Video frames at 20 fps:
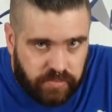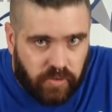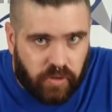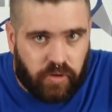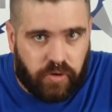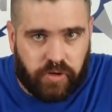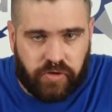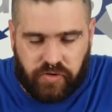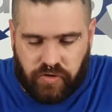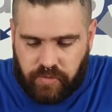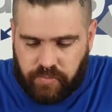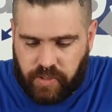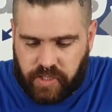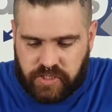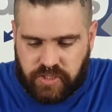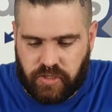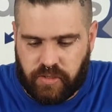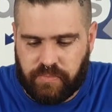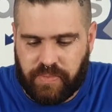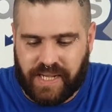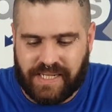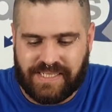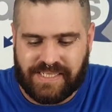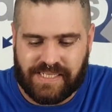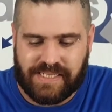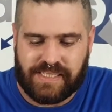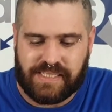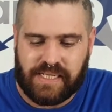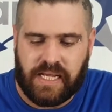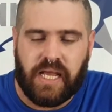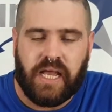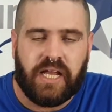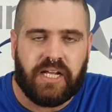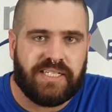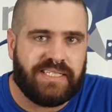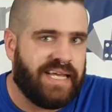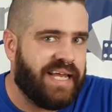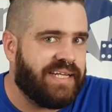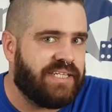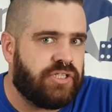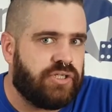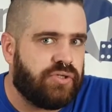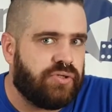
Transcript: on a turn-by-turn basis tend